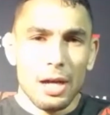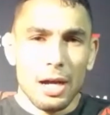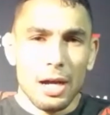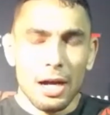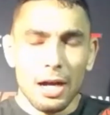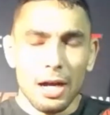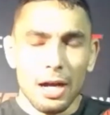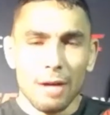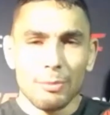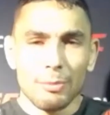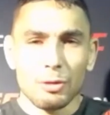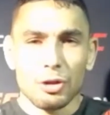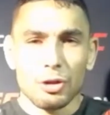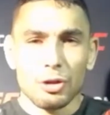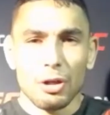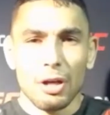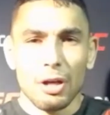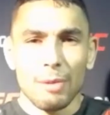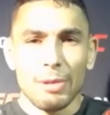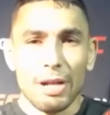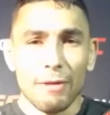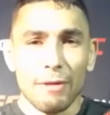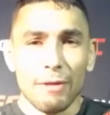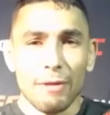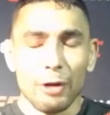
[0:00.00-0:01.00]
Um, so, I
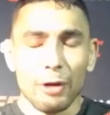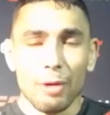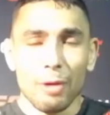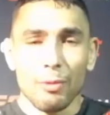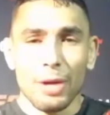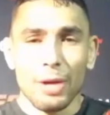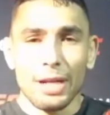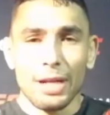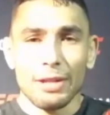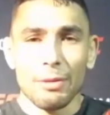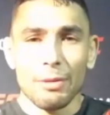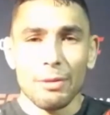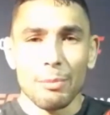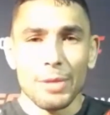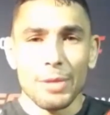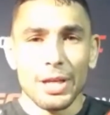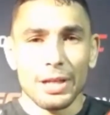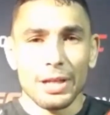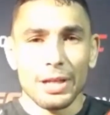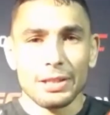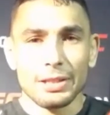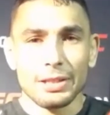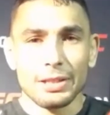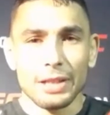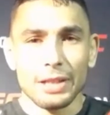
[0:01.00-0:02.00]
mean, I feel I'm right in the
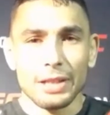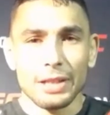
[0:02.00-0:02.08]
mix.